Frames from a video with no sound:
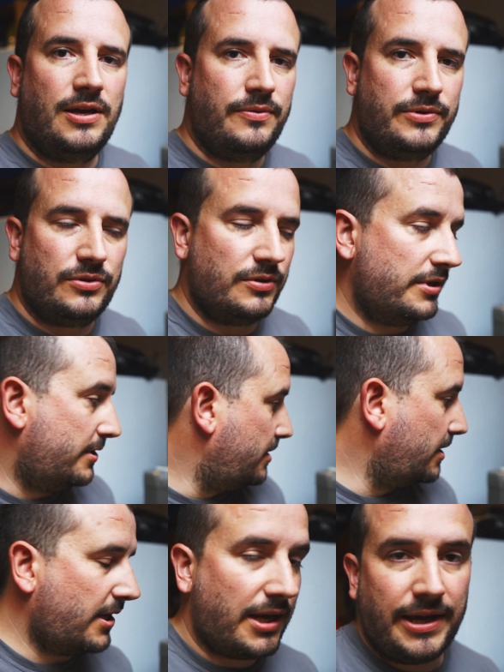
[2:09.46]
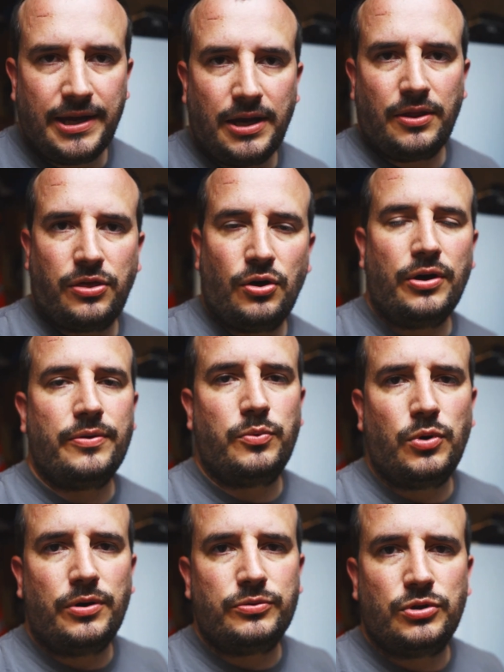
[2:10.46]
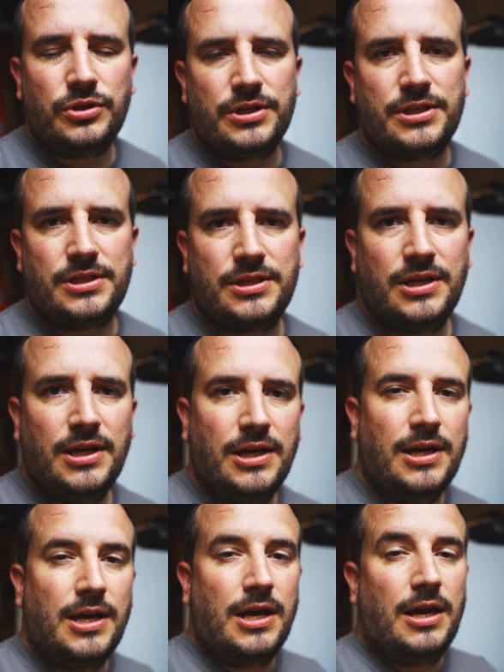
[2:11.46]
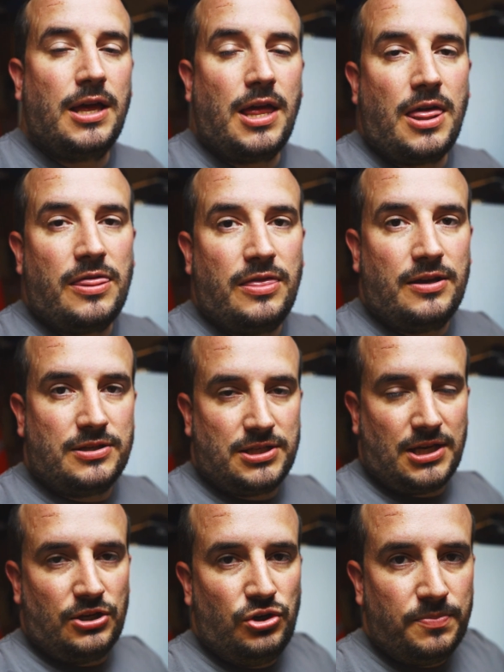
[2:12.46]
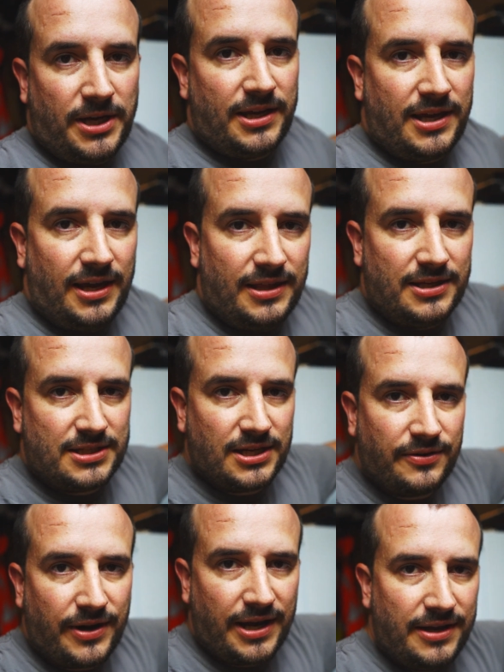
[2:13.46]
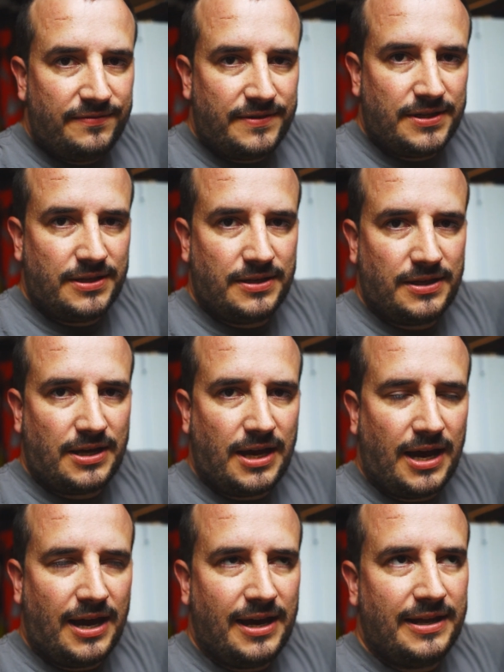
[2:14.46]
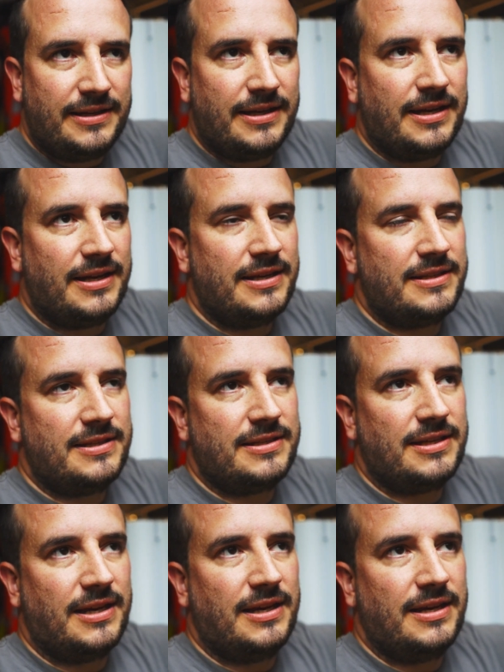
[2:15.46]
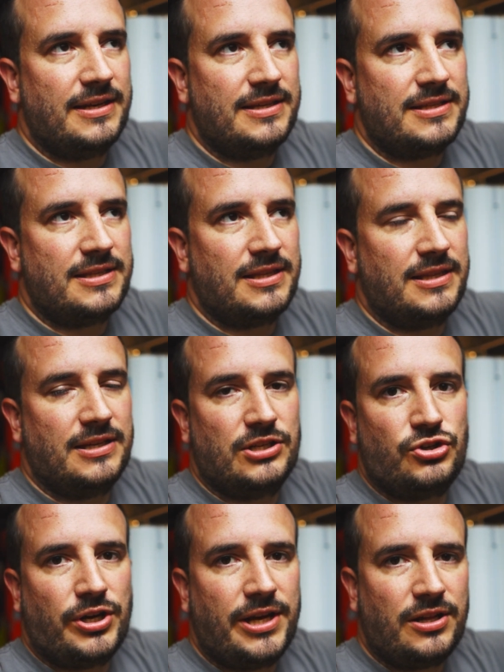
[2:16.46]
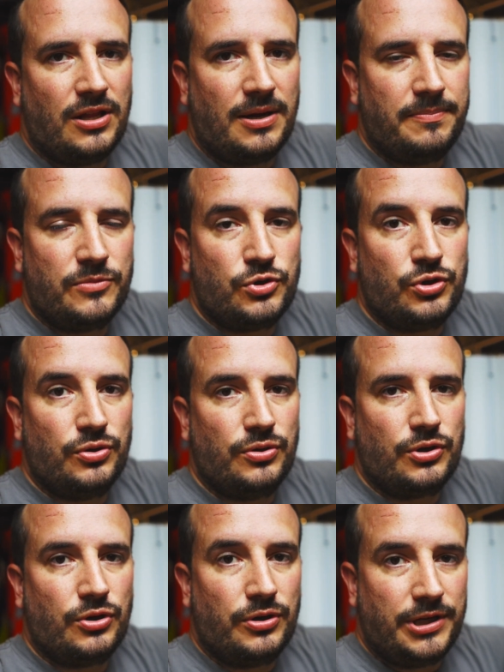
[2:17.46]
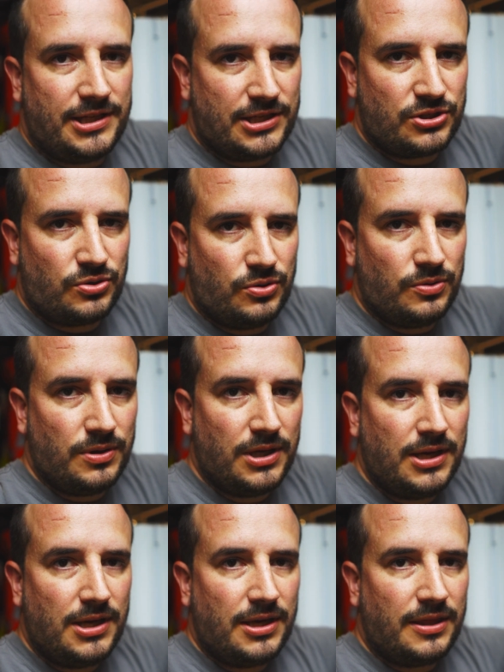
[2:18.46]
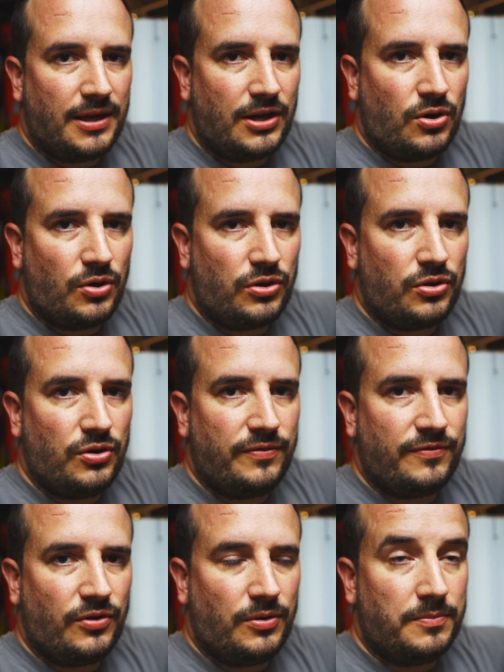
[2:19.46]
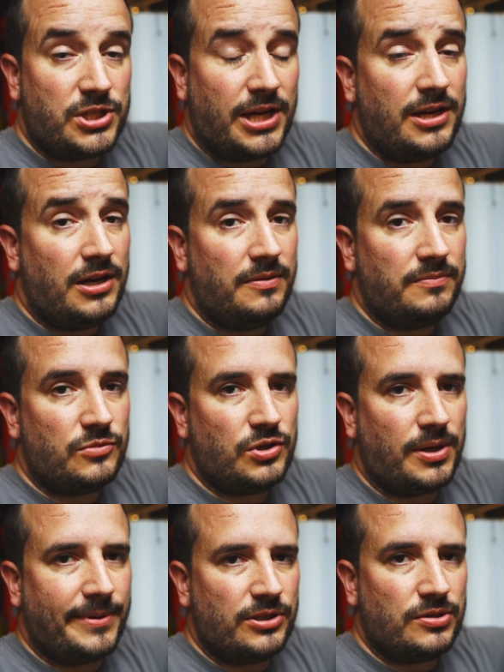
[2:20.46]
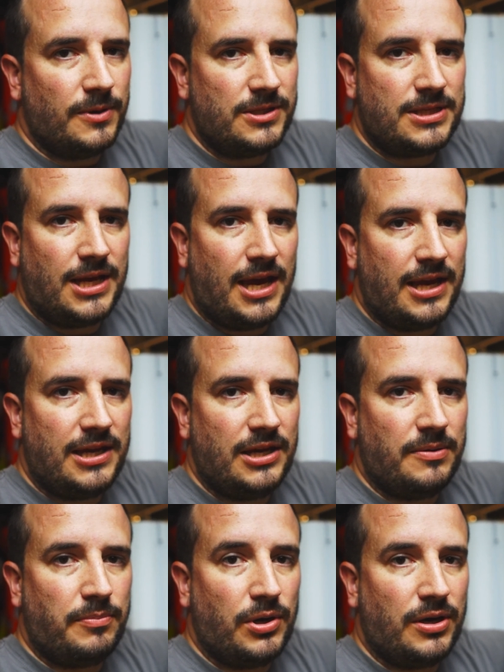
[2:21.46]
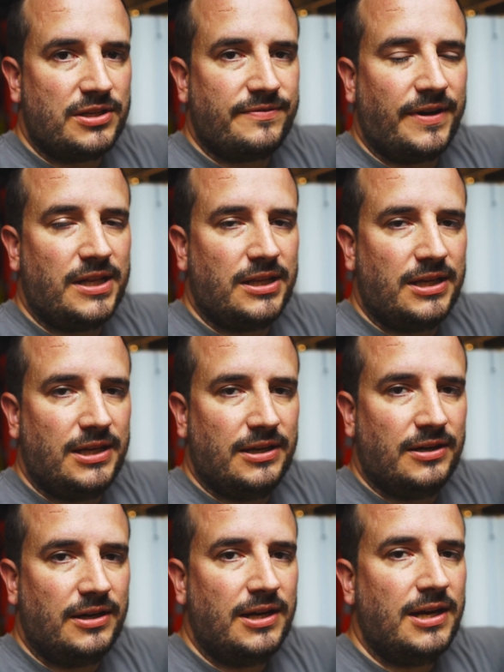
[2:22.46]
How we doing? I thought what I'll do is, there's a new bit of kit that's arrived, and it is the Triclamp to Corny disco that I got through from China. Took about 2 months to get here, but it's finally here.